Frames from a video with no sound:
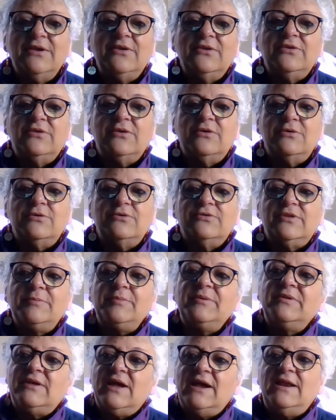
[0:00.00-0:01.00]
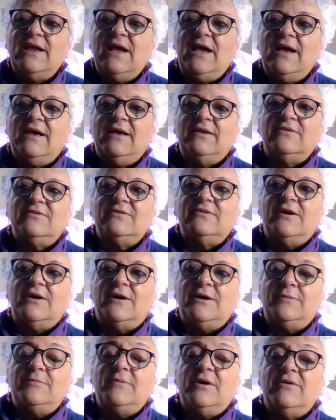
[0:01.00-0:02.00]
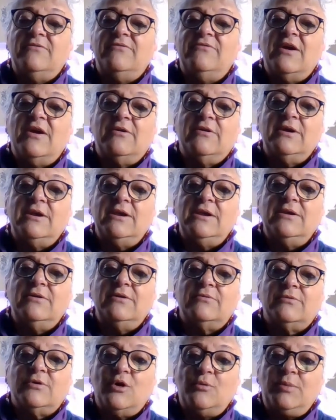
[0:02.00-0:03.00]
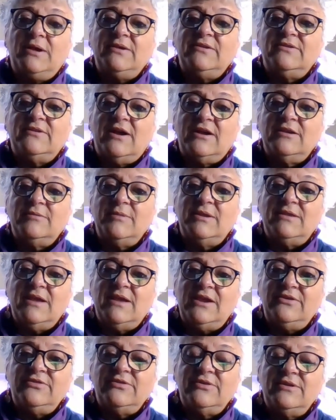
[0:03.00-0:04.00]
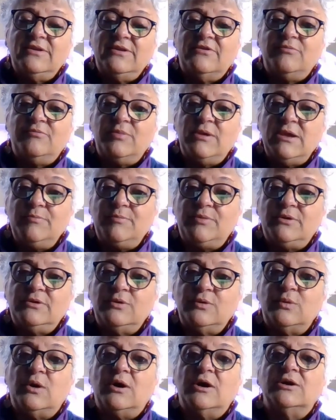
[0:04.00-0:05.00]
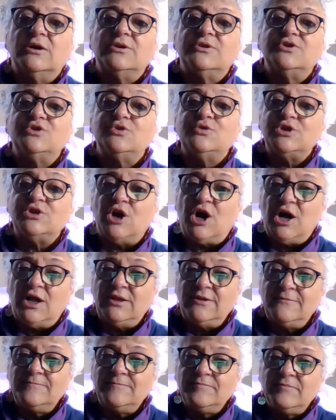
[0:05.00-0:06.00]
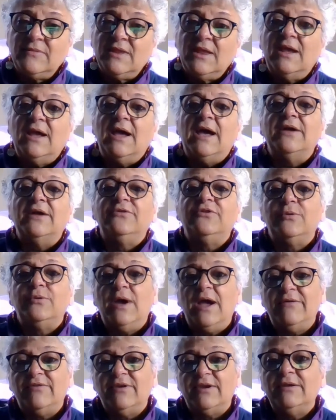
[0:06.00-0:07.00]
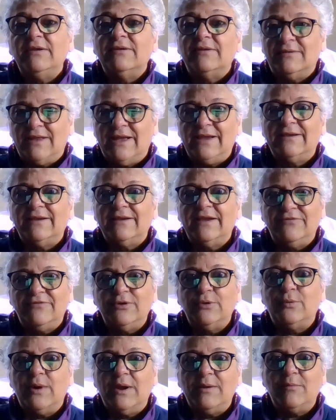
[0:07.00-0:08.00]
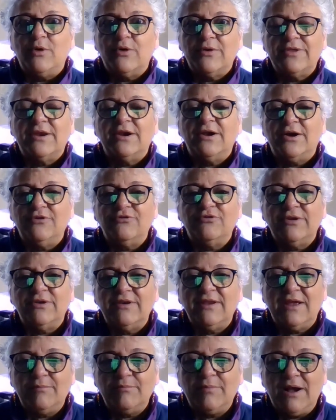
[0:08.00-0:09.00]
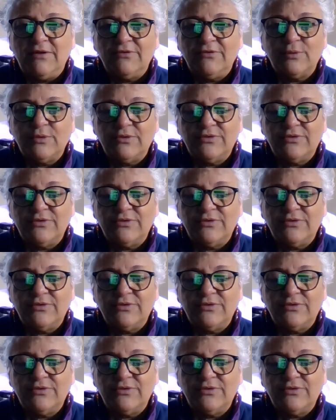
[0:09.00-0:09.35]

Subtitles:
So Slip and Slide has a very robust documentation of people who are too tall and too heavy, like if you weigh more than 110 pounds, which